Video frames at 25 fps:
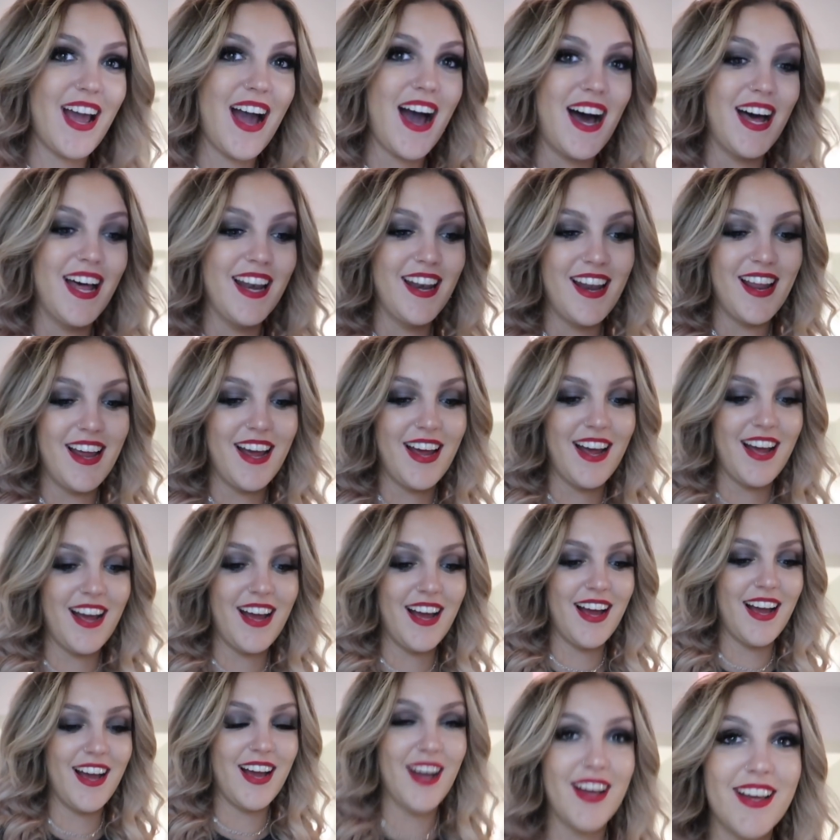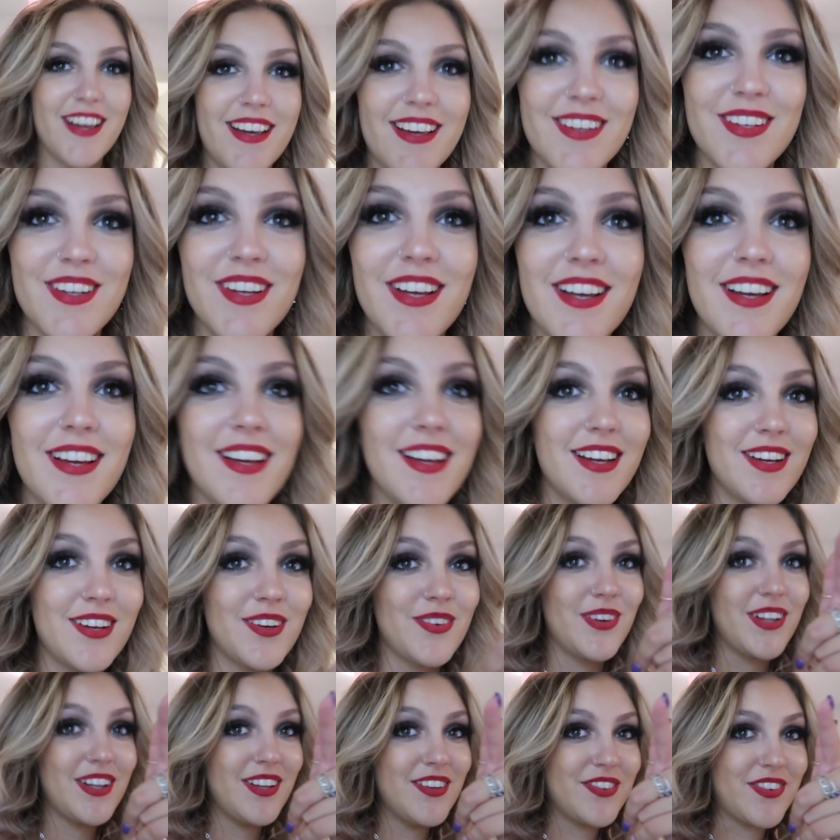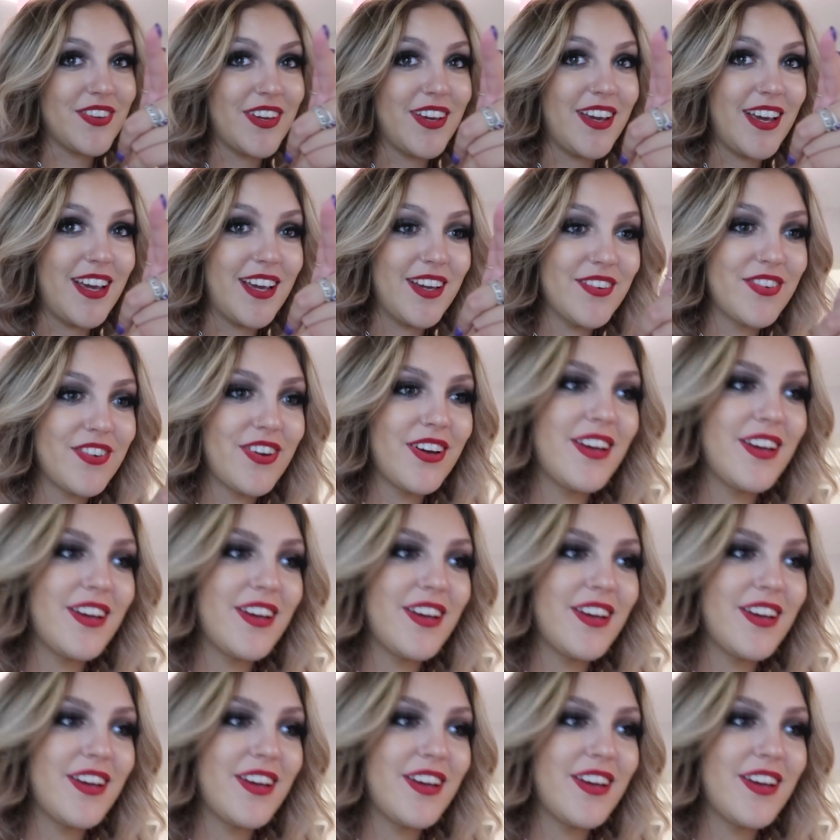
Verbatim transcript: and uh, Might be a we love you, Eve.